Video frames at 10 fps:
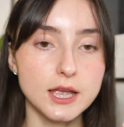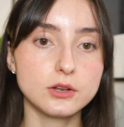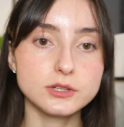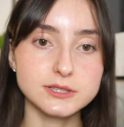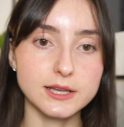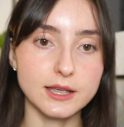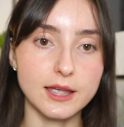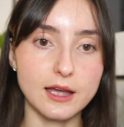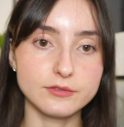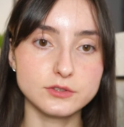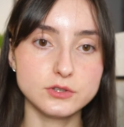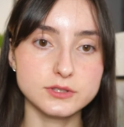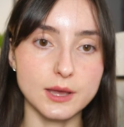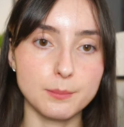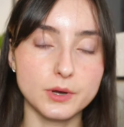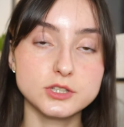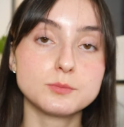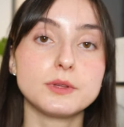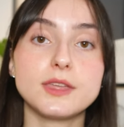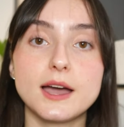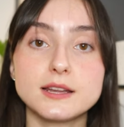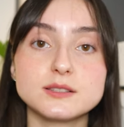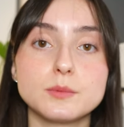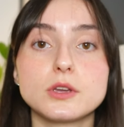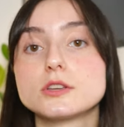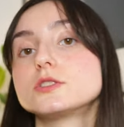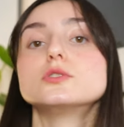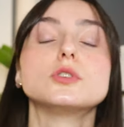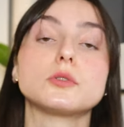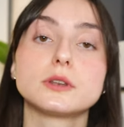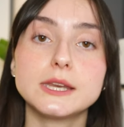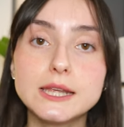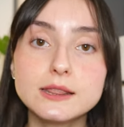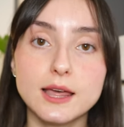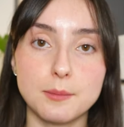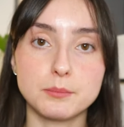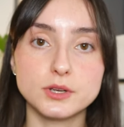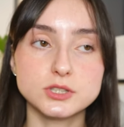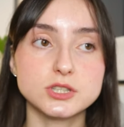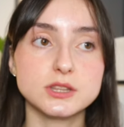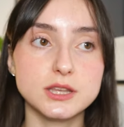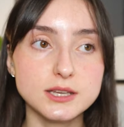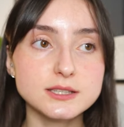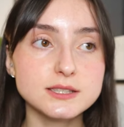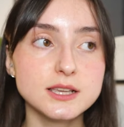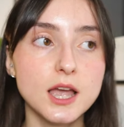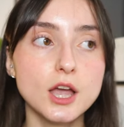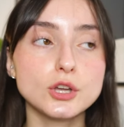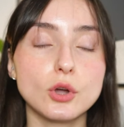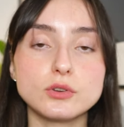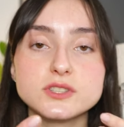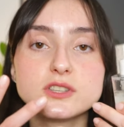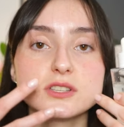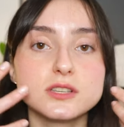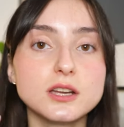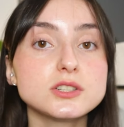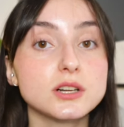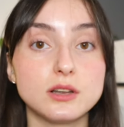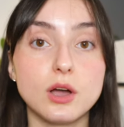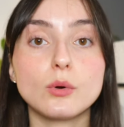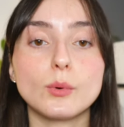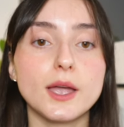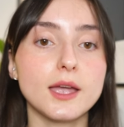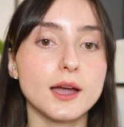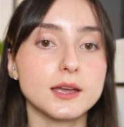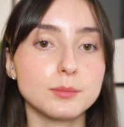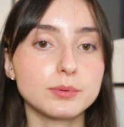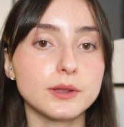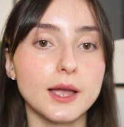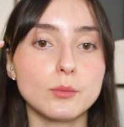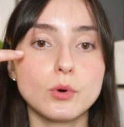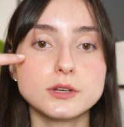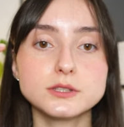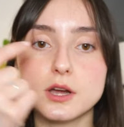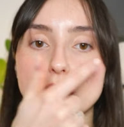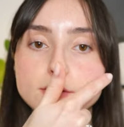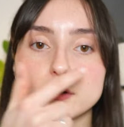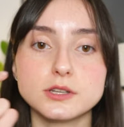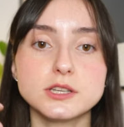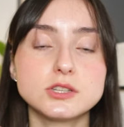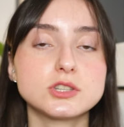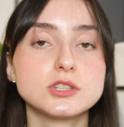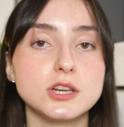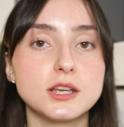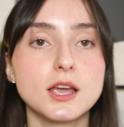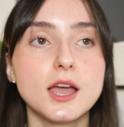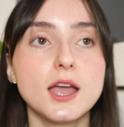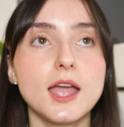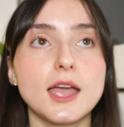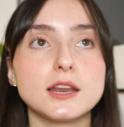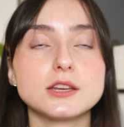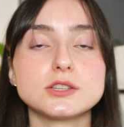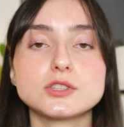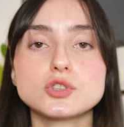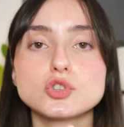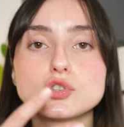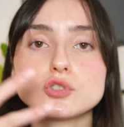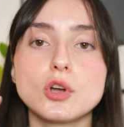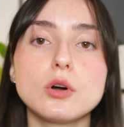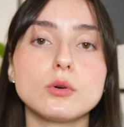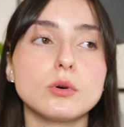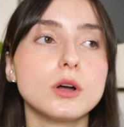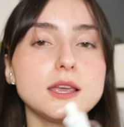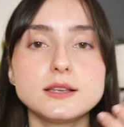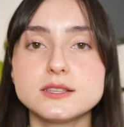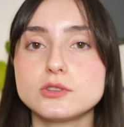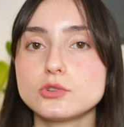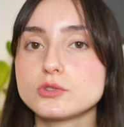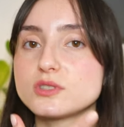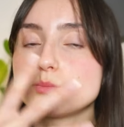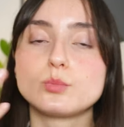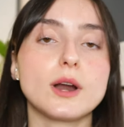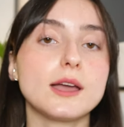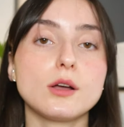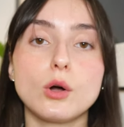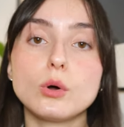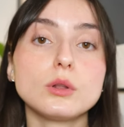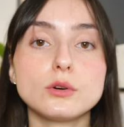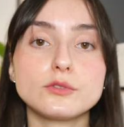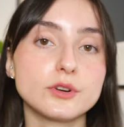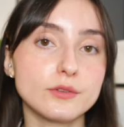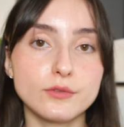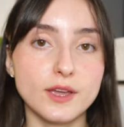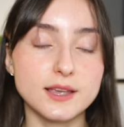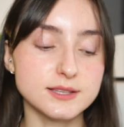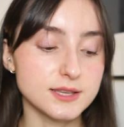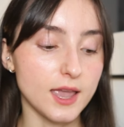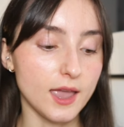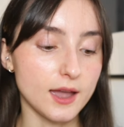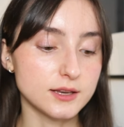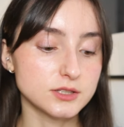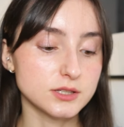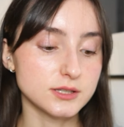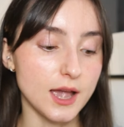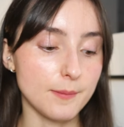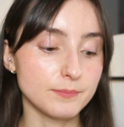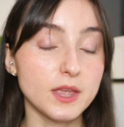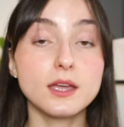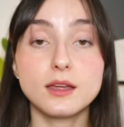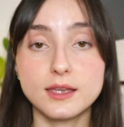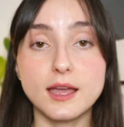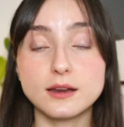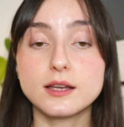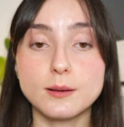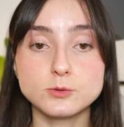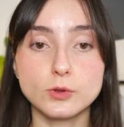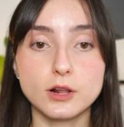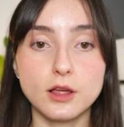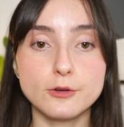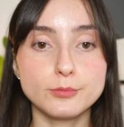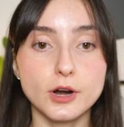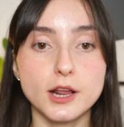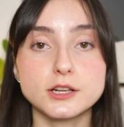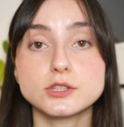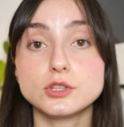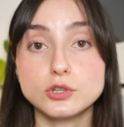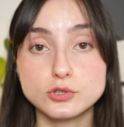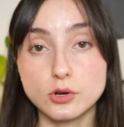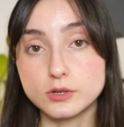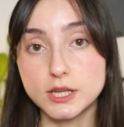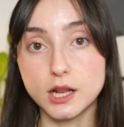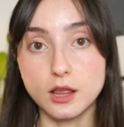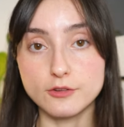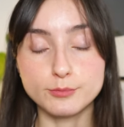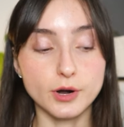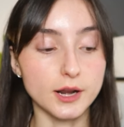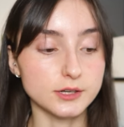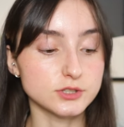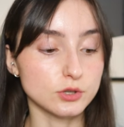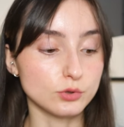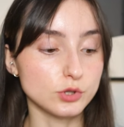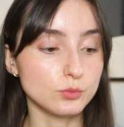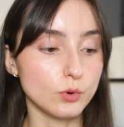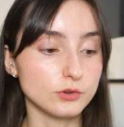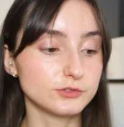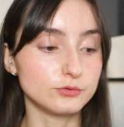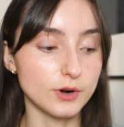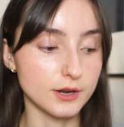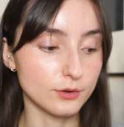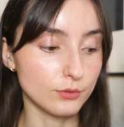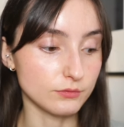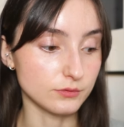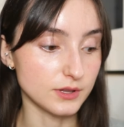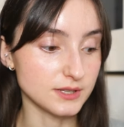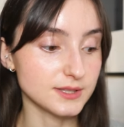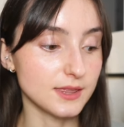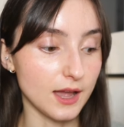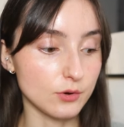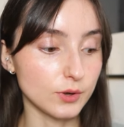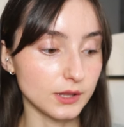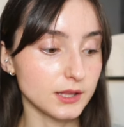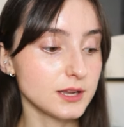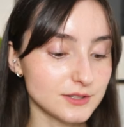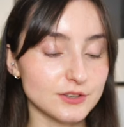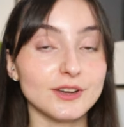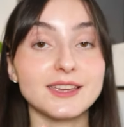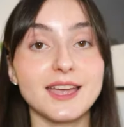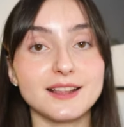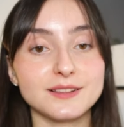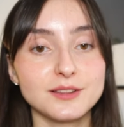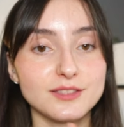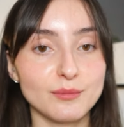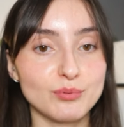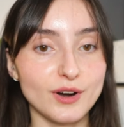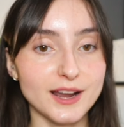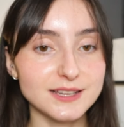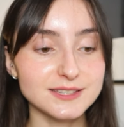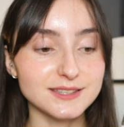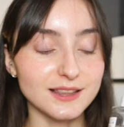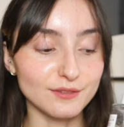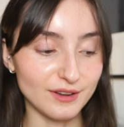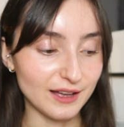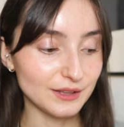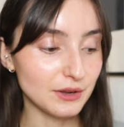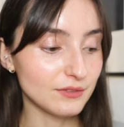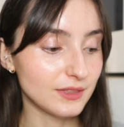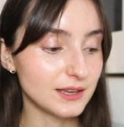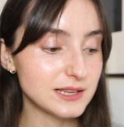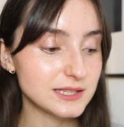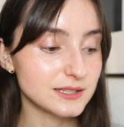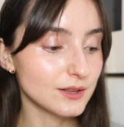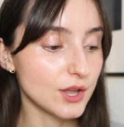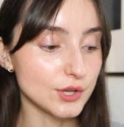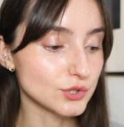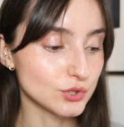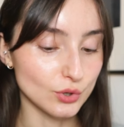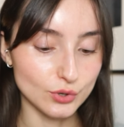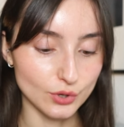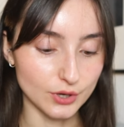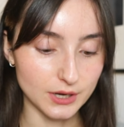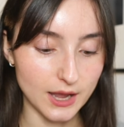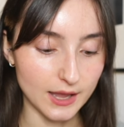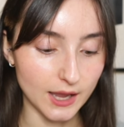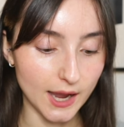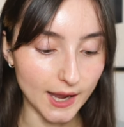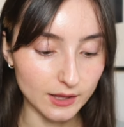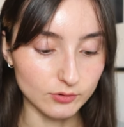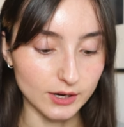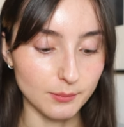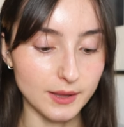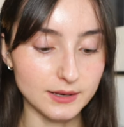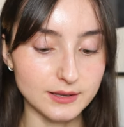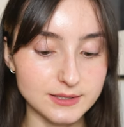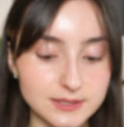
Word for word: It looks like I haven't used that much but that is because you don't need that much. This goes such a long way. I apply one dot on each cheek and it is so easy to spread all over the face and yeah again, it comes with a lot of product. You don't need a lot of product, so you won't run through this that quickly. So again, the price and the value of this is so good. I highly recommend this.